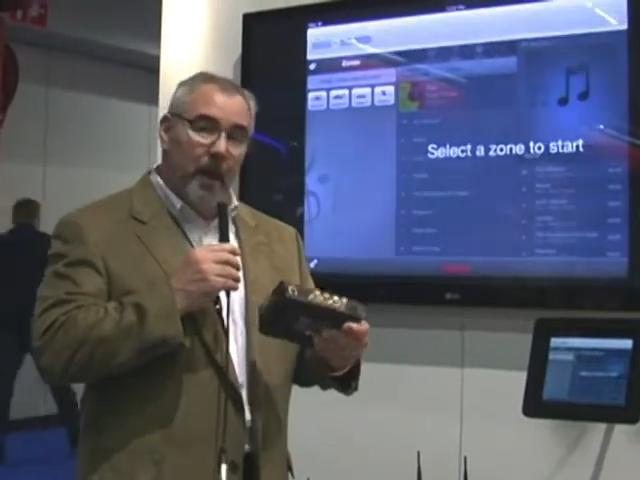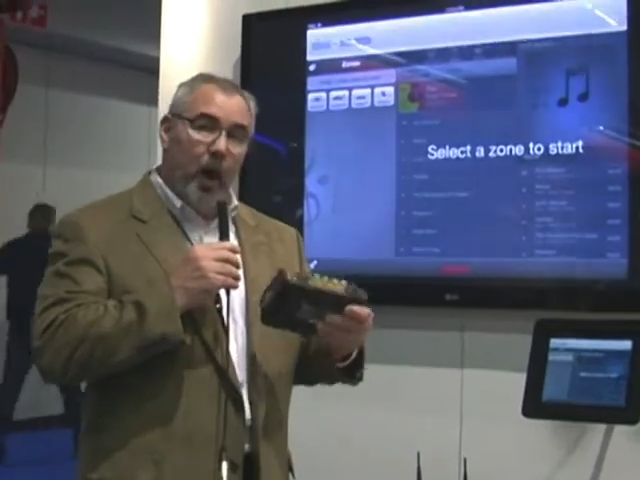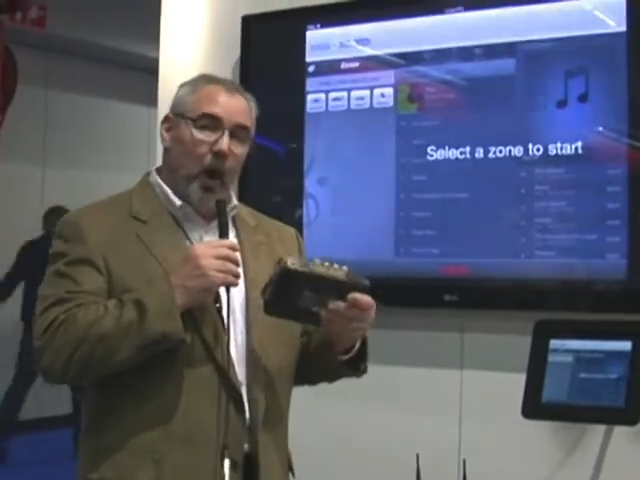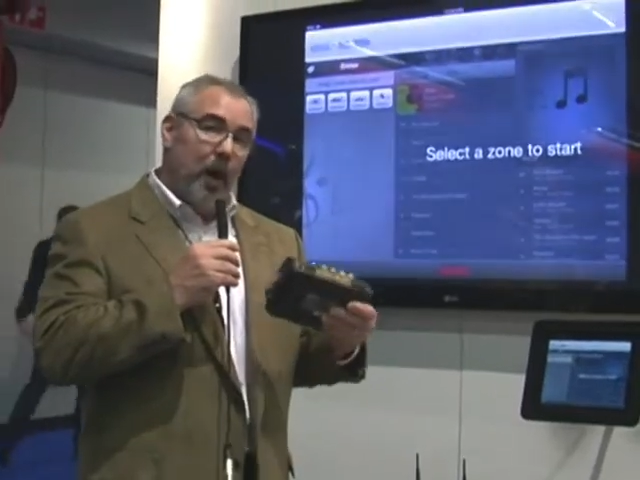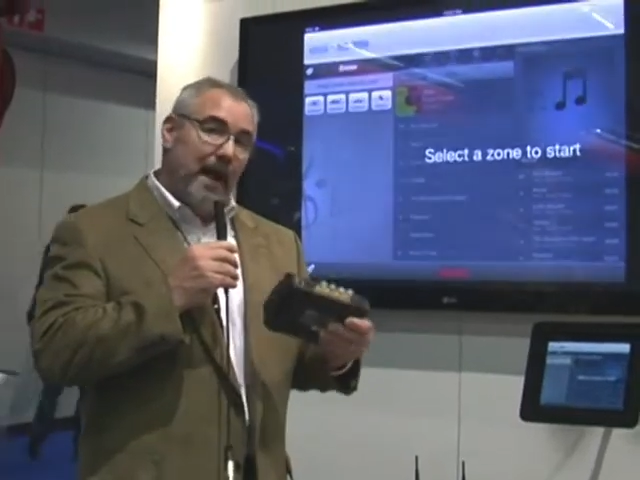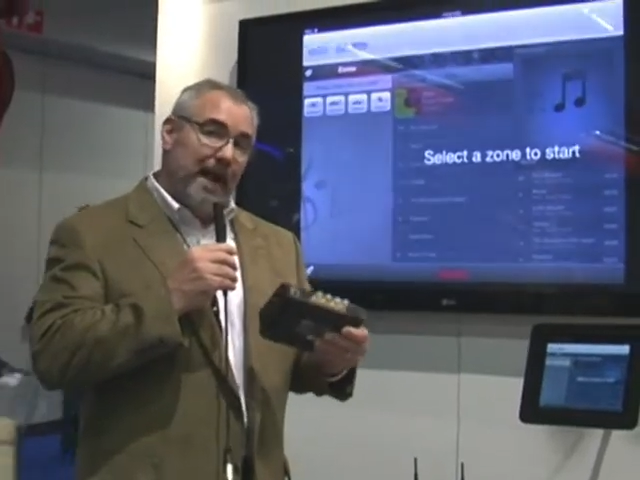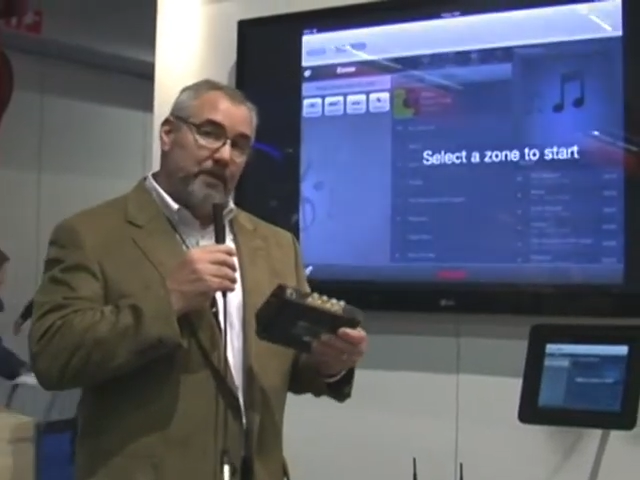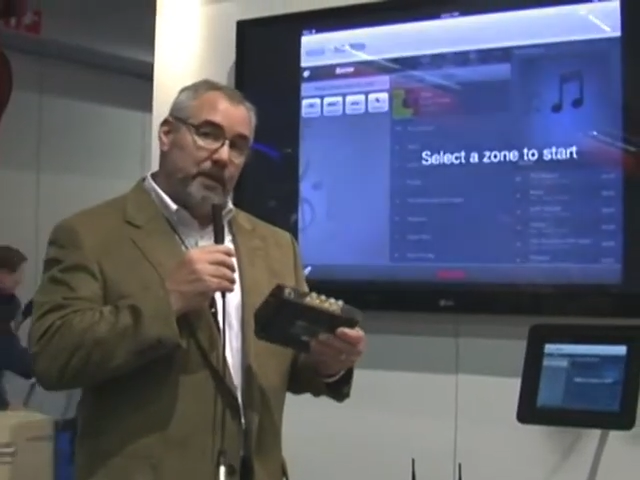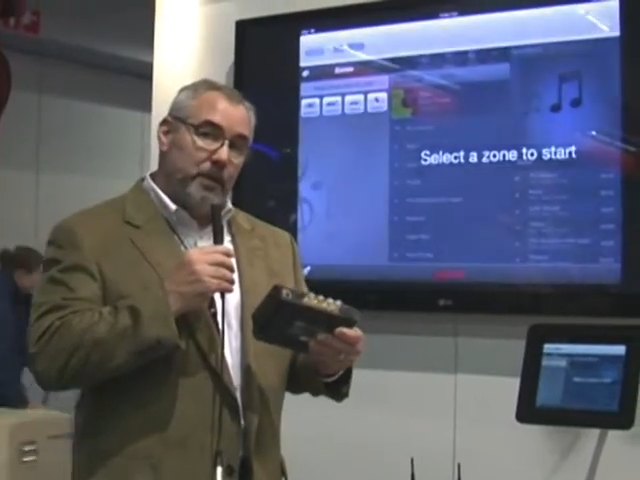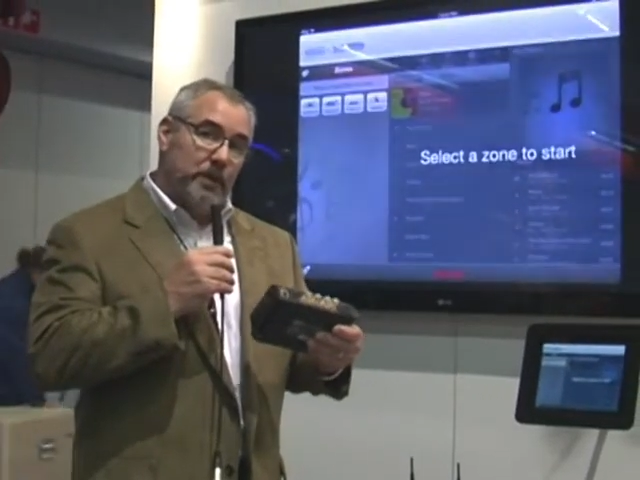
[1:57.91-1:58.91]
All I have
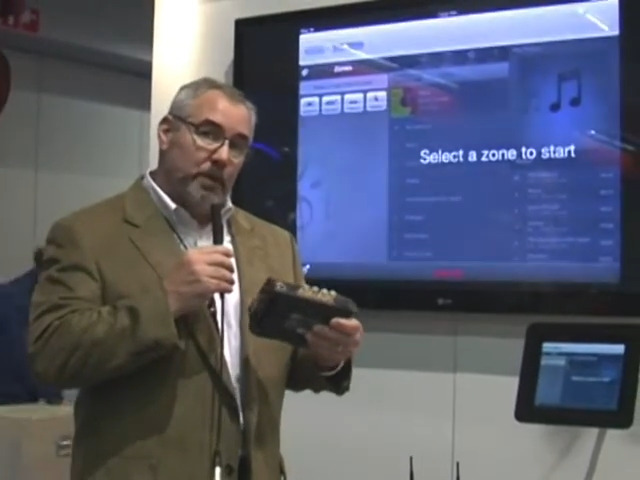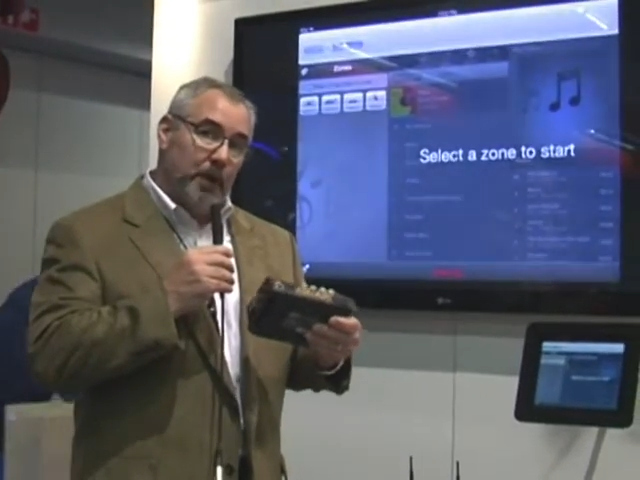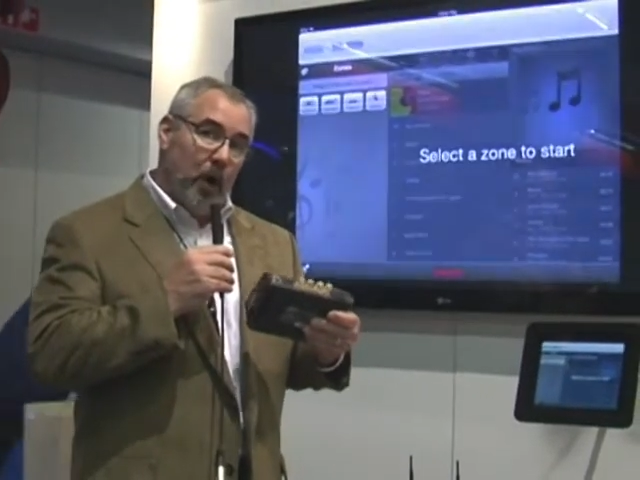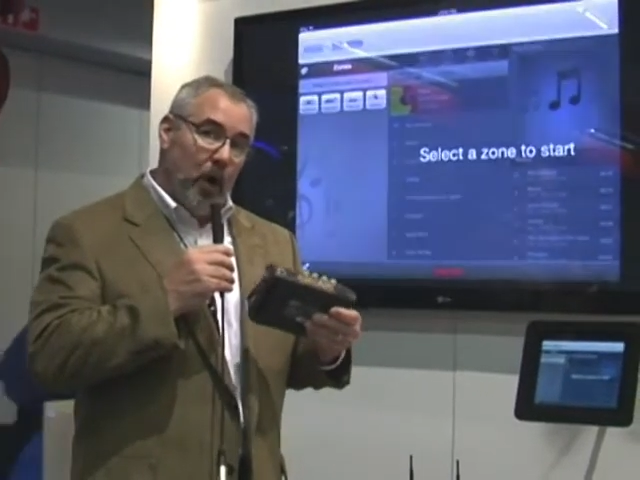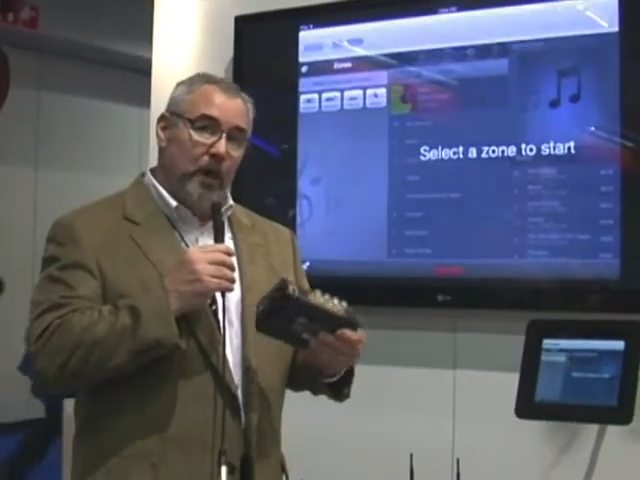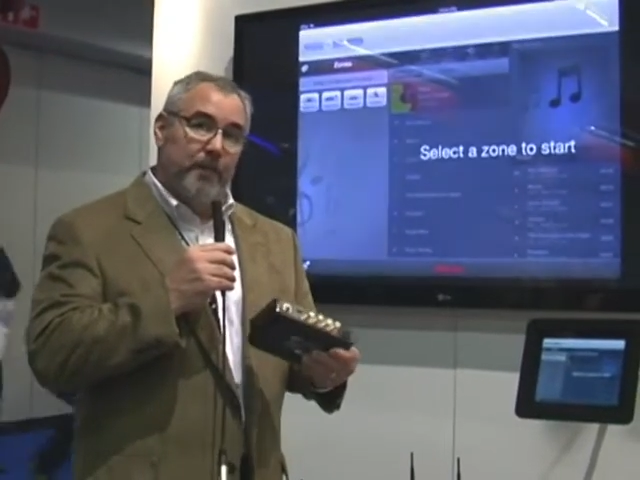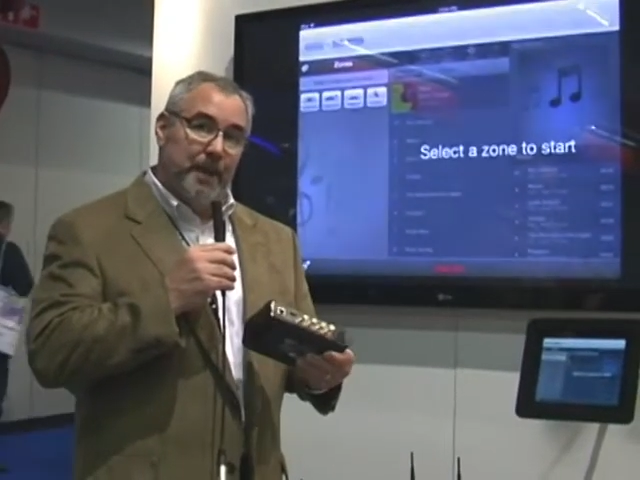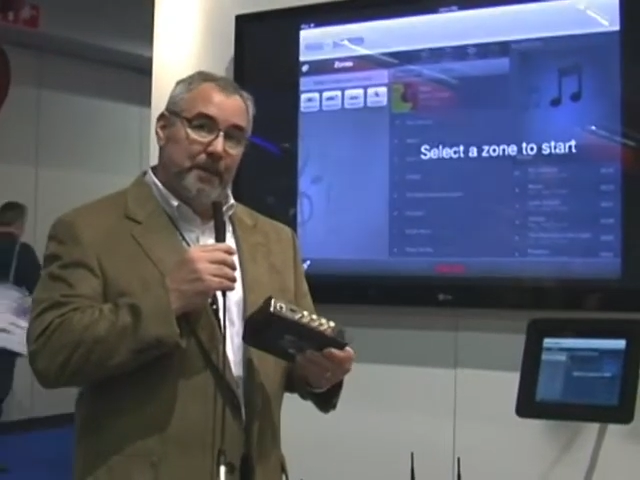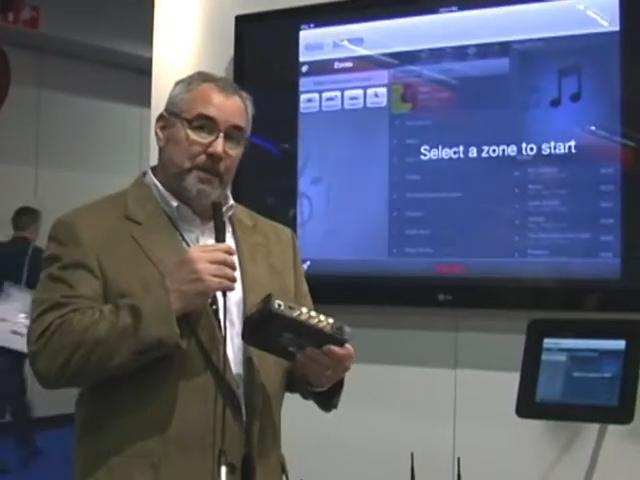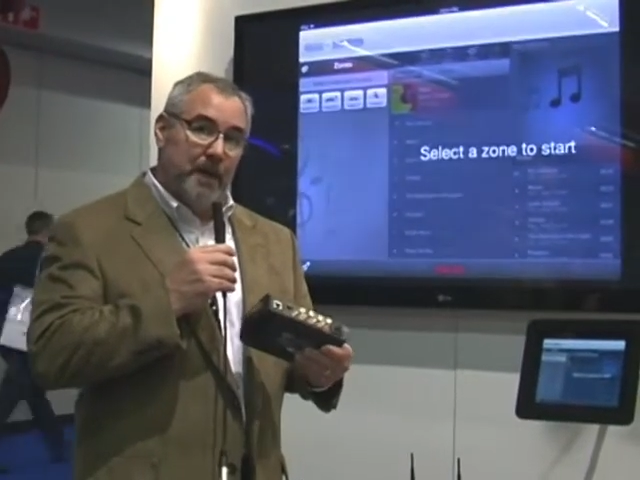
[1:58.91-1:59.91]
to do is put all of my
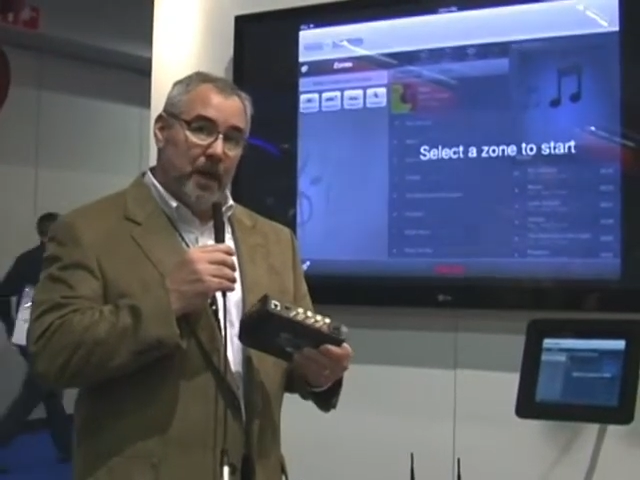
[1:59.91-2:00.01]
music